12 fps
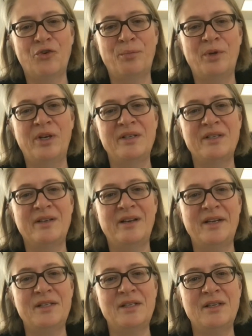political
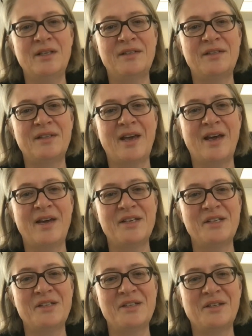ideas,
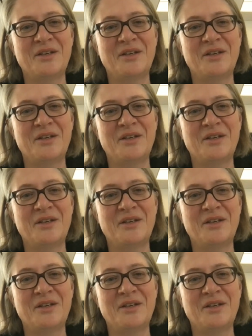and